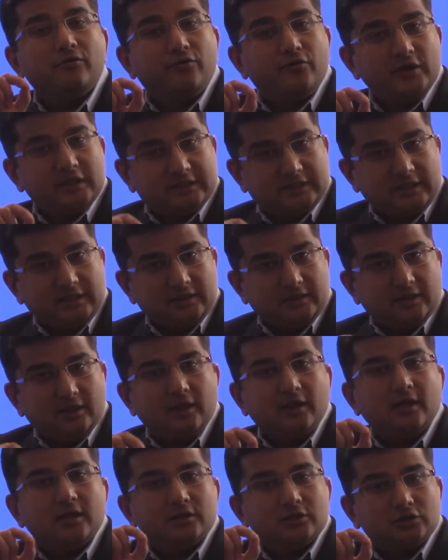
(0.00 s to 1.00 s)
visit
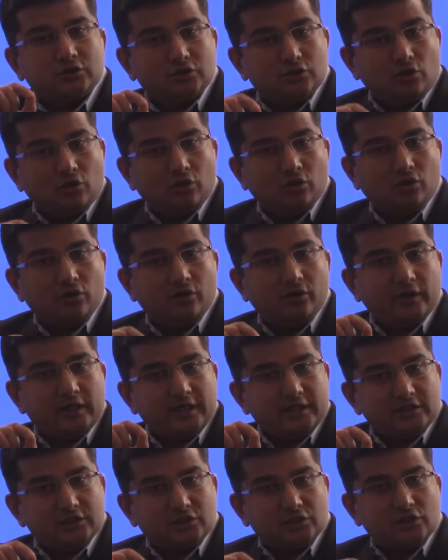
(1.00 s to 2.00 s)

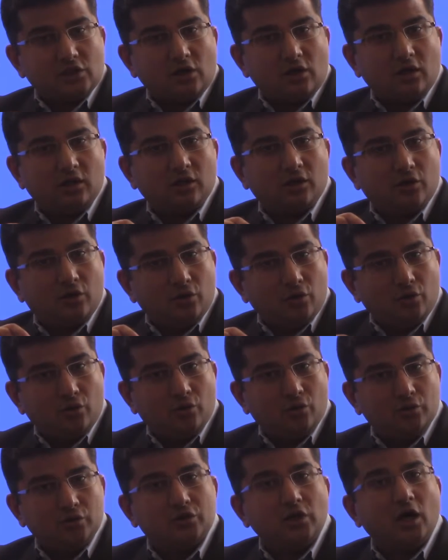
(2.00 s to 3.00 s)

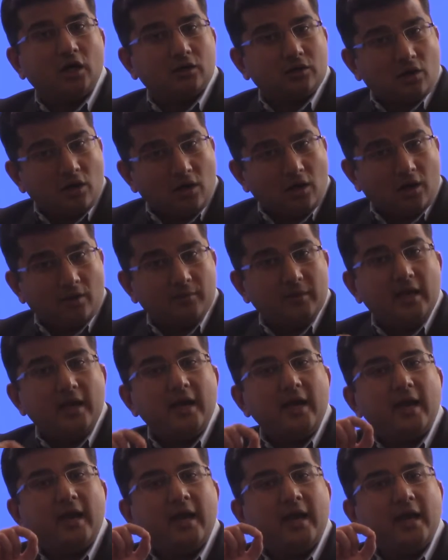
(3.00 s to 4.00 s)
SolarInstallGuru.com
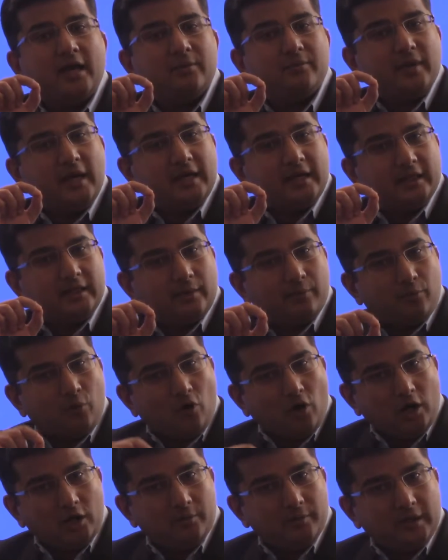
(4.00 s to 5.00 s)
and make an
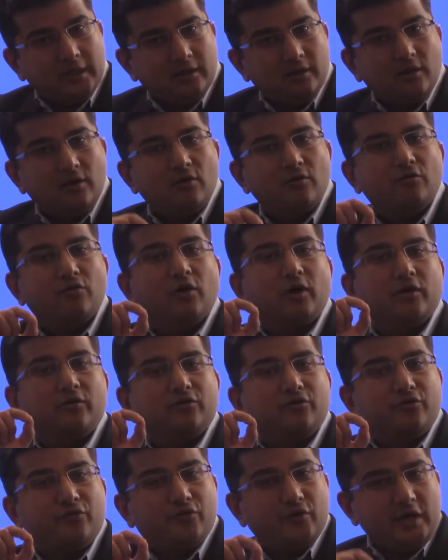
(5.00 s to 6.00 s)
appointment for a
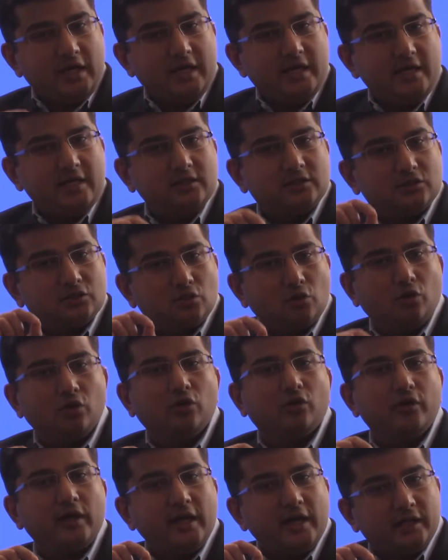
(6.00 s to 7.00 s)
free
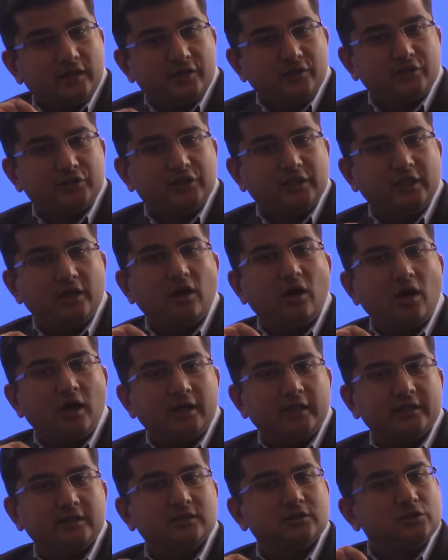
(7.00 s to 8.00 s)
solar energy
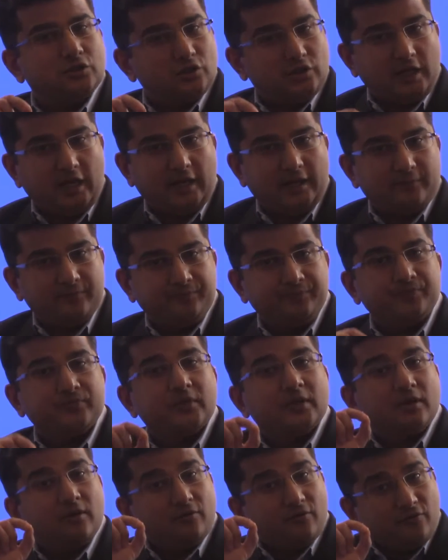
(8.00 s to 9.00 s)
audit today,
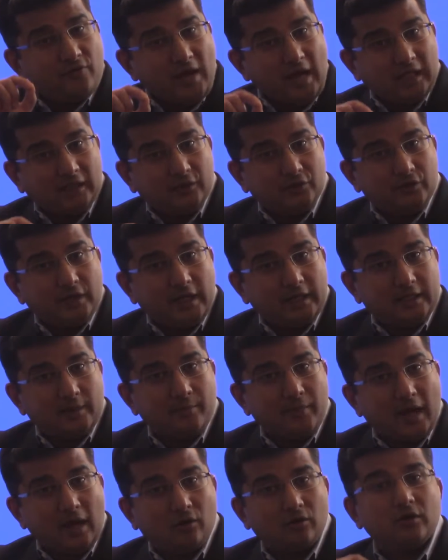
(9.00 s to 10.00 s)
valued at
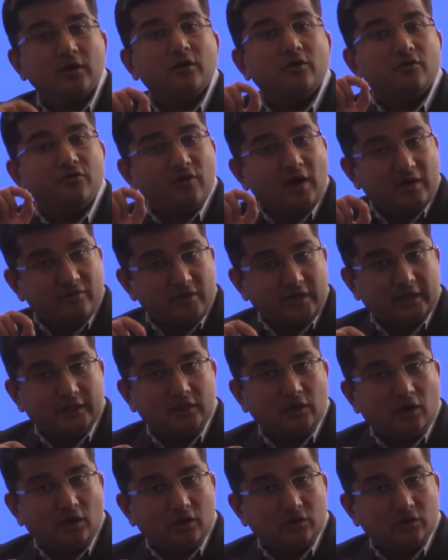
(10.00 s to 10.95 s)
about $500.